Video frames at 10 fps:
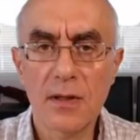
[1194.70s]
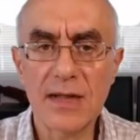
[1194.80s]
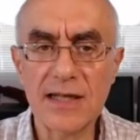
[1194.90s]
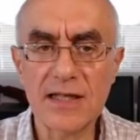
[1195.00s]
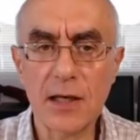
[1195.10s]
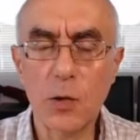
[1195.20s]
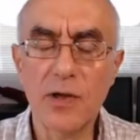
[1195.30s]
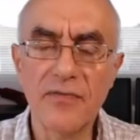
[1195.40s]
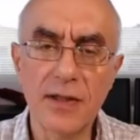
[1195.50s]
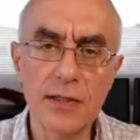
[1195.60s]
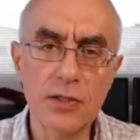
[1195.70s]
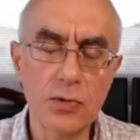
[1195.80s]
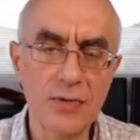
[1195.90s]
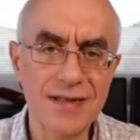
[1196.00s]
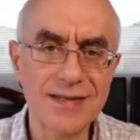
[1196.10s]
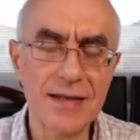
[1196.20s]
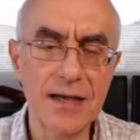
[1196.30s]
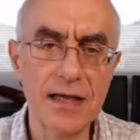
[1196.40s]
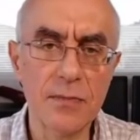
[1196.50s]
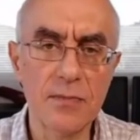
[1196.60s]
that is equivalent to the
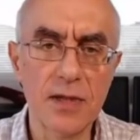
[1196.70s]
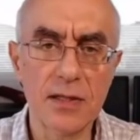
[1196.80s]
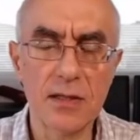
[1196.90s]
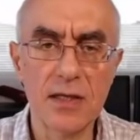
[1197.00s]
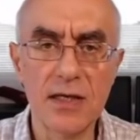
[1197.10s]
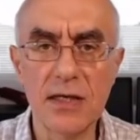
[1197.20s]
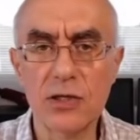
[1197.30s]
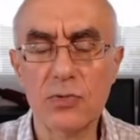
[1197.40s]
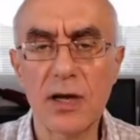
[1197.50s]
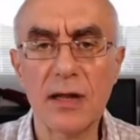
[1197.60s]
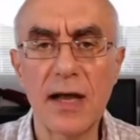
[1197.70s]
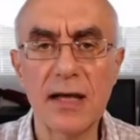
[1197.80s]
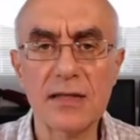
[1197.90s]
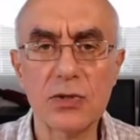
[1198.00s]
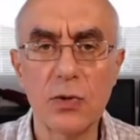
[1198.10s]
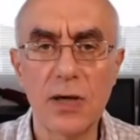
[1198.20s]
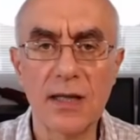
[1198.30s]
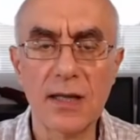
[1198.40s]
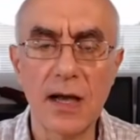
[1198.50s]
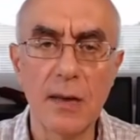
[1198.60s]
time that the Israelites who
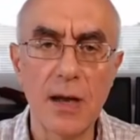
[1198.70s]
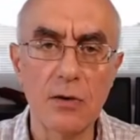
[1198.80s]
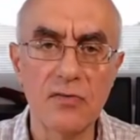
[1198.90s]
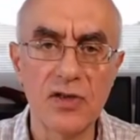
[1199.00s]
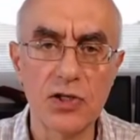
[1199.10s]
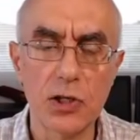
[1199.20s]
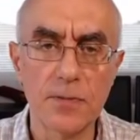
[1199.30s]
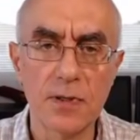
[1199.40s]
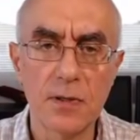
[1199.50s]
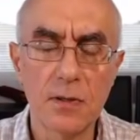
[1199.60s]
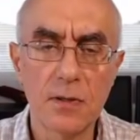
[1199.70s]
had come out of Egypt,